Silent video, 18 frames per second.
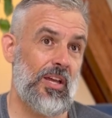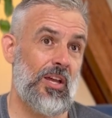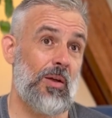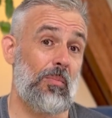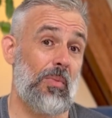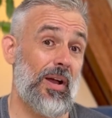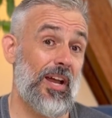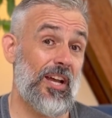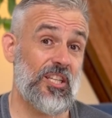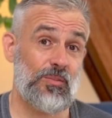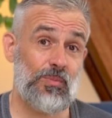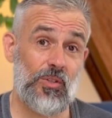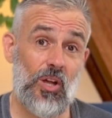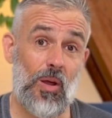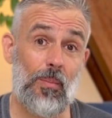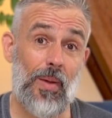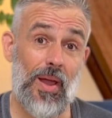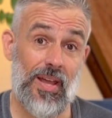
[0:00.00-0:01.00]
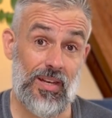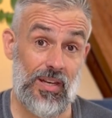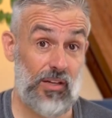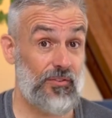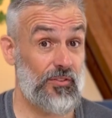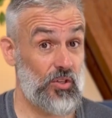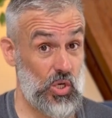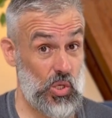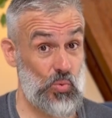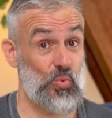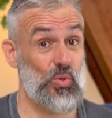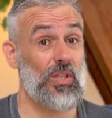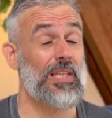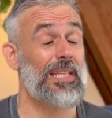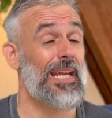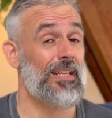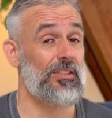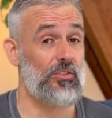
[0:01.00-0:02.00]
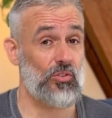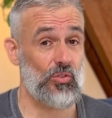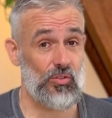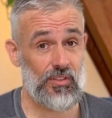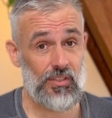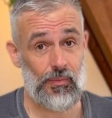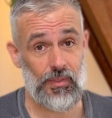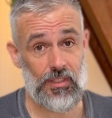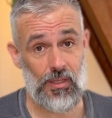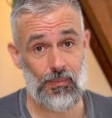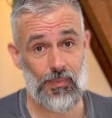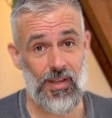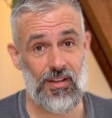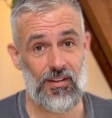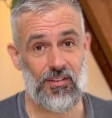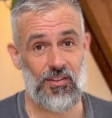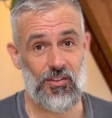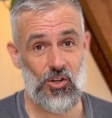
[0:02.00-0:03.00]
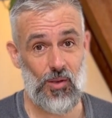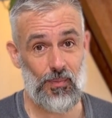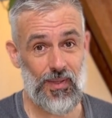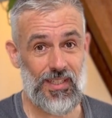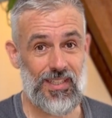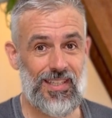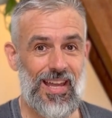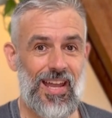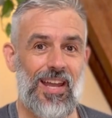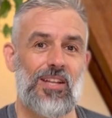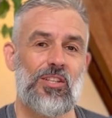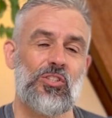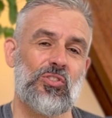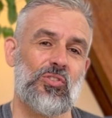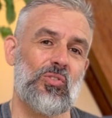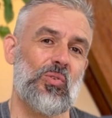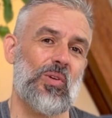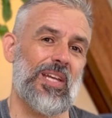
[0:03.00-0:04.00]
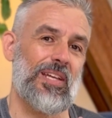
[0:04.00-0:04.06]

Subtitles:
my asthma got bad enough that I really had to do something about it that I began to